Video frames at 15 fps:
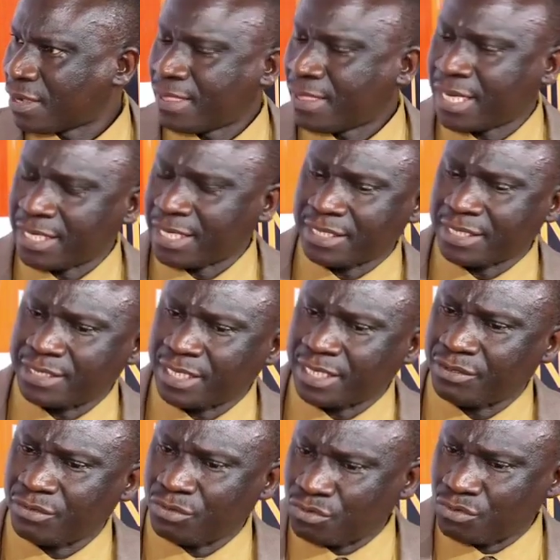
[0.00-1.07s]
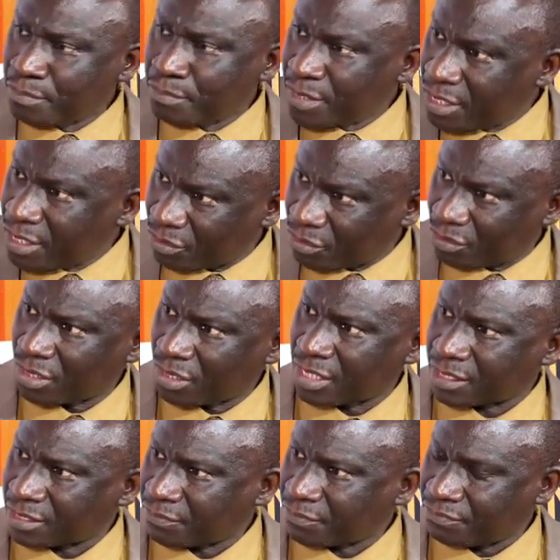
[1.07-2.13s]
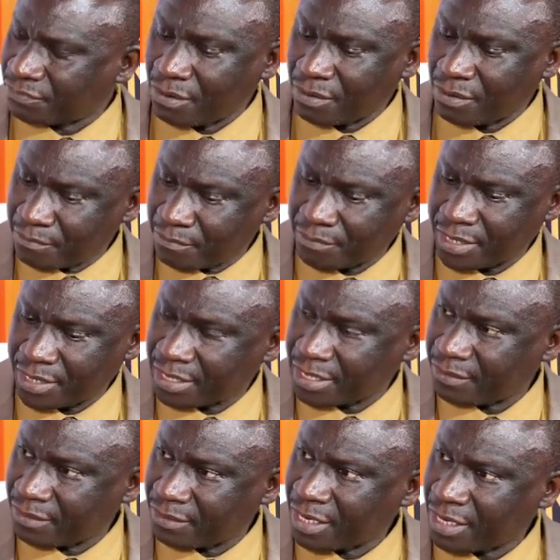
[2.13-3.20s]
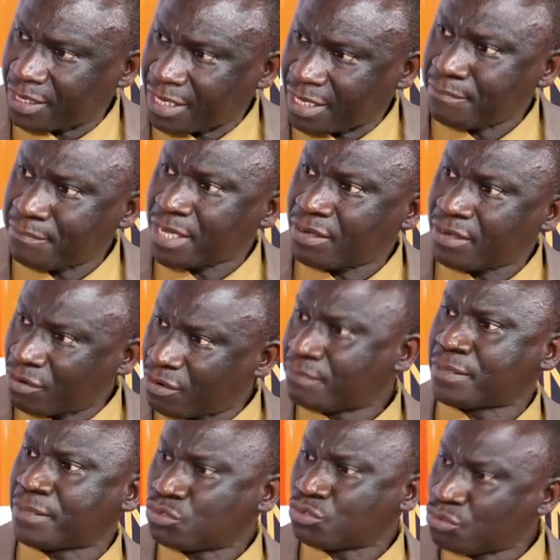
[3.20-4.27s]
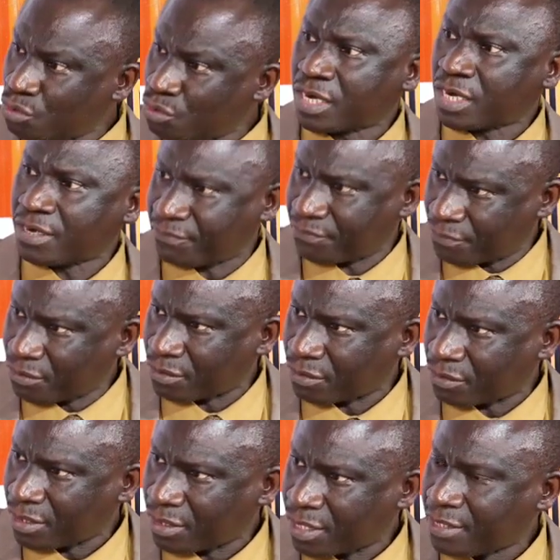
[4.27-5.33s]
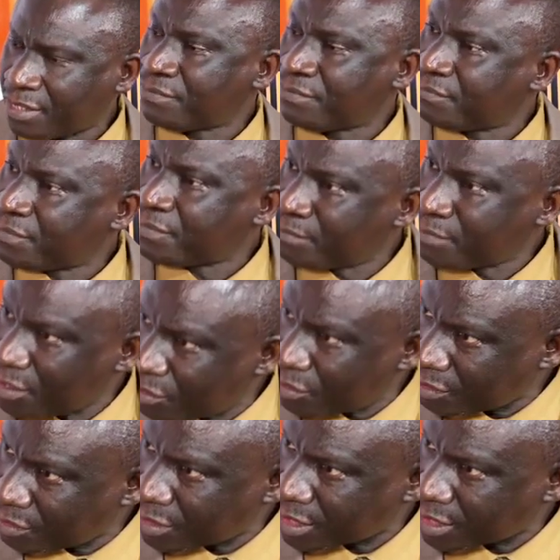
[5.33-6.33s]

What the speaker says: Like I said, the $2 million from the Gambia government's local fund, the $50 million,